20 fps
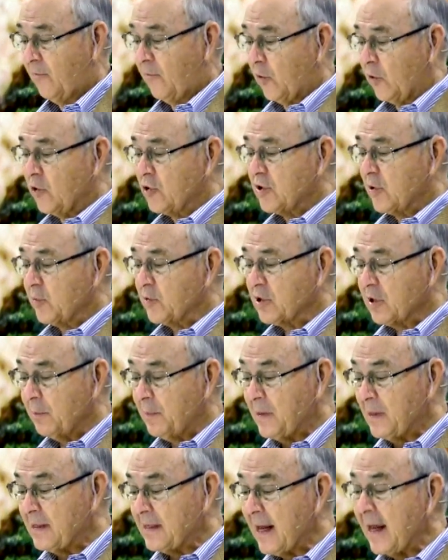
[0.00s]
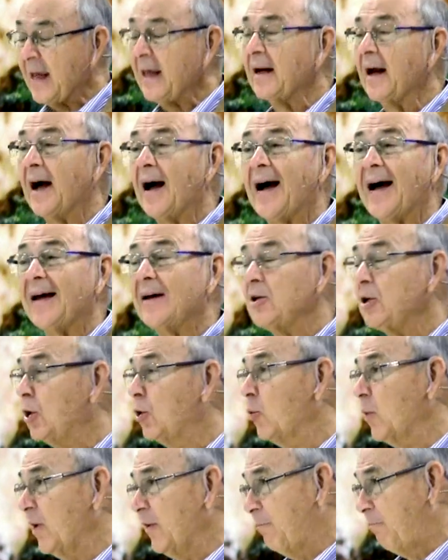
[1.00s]
First, it was to maintain a high
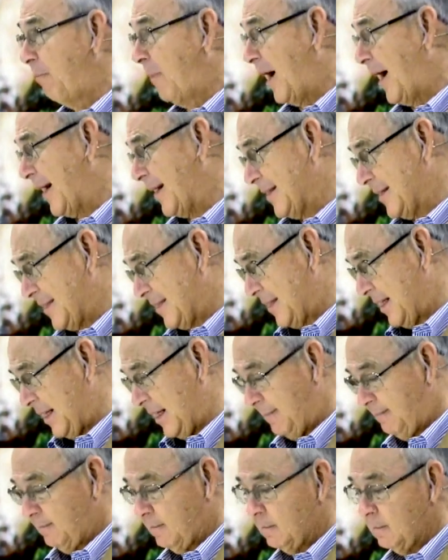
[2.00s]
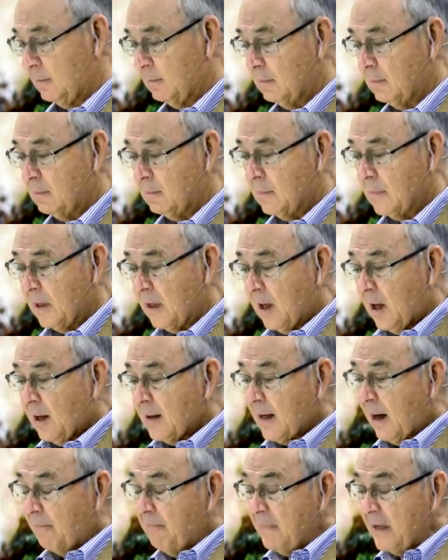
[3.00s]
degree of modesty.
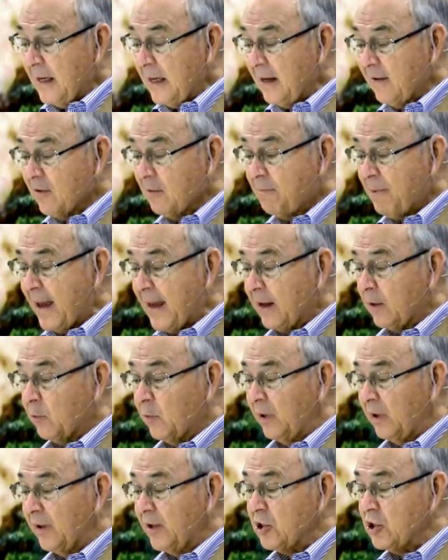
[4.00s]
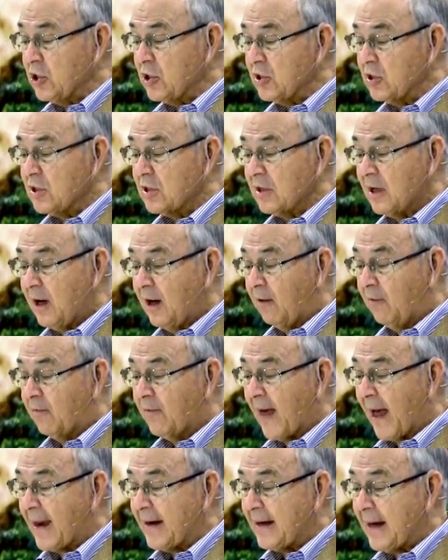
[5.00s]
Now, many of the pagan religions
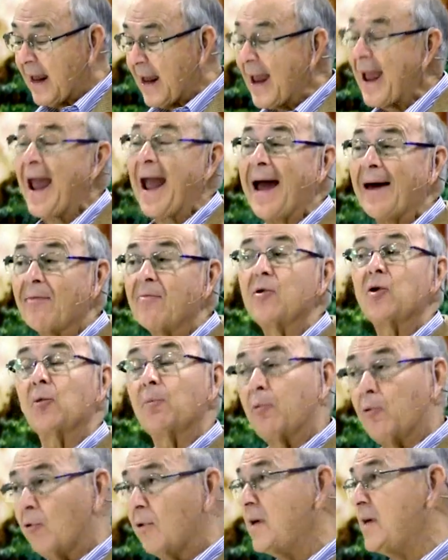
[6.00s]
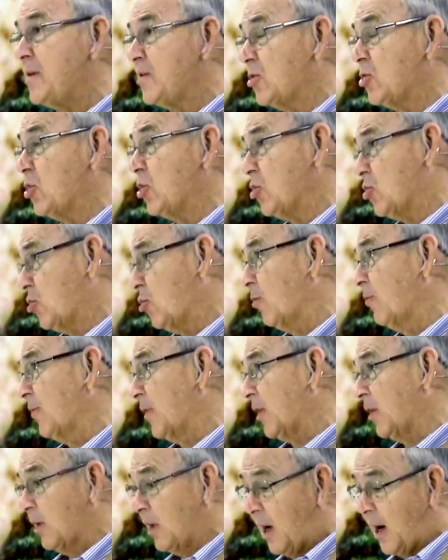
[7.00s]
of that day had their priests
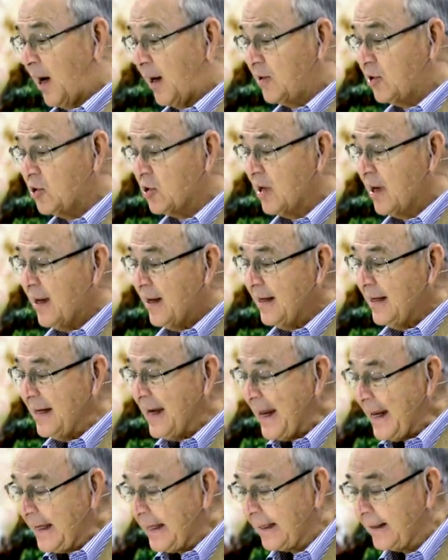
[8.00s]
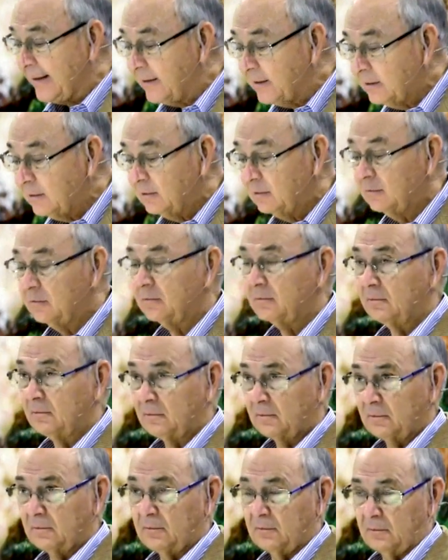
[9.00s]
serve their gods naked,
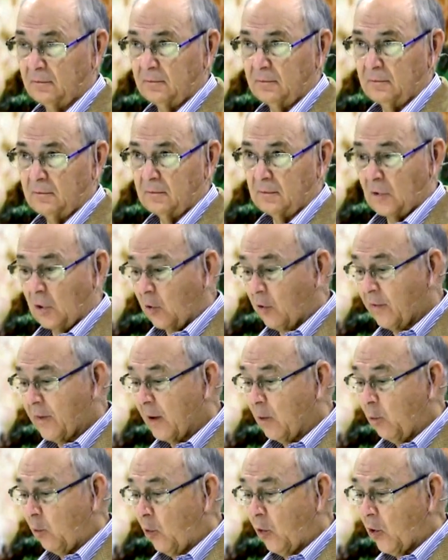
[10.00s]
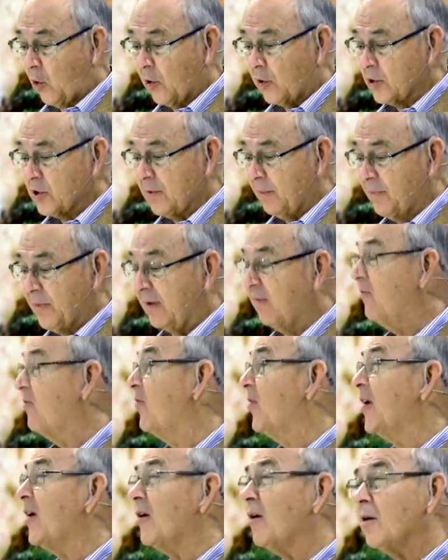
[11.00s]
or they wore something
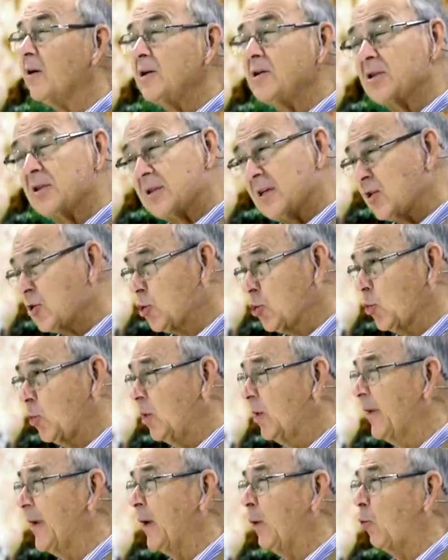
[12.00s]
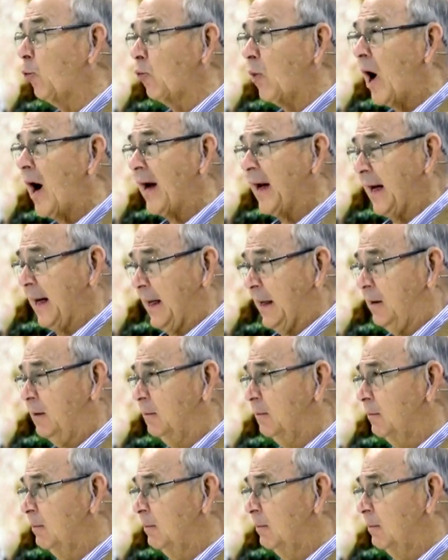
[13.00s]
very sensual and erotic.